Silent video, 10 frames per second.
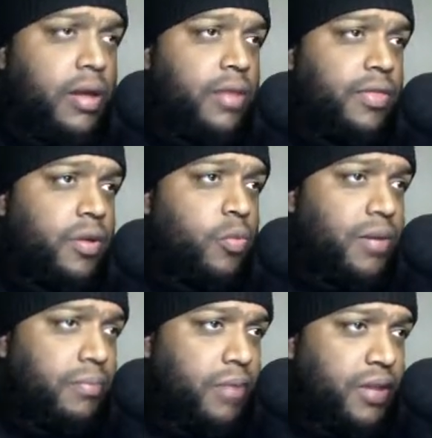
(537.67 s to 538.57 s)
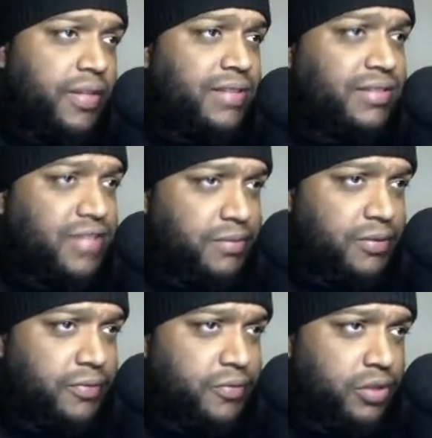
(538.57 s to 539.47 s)
The 1 month that sums
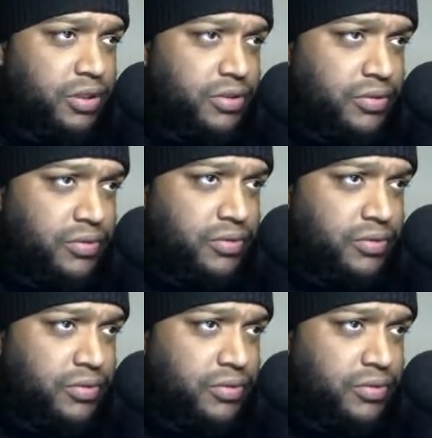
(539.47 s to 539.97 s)
to 42,